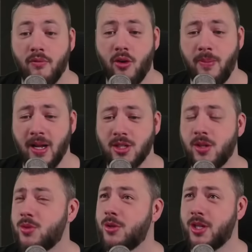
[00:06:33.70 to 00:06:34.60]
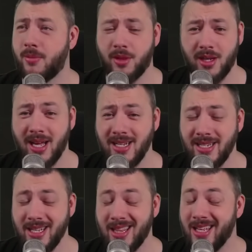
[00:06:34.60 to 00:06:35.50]
Full patch notes are to come on the
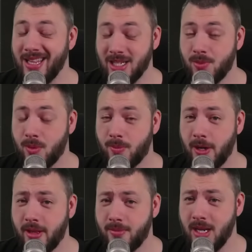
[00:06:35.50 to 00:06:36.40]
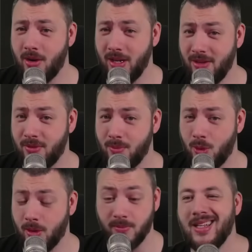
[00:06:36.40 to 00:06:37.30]
19th, and that's where we'll break them down even
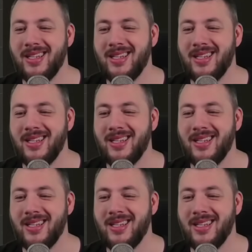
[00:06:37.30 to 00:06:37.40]
more.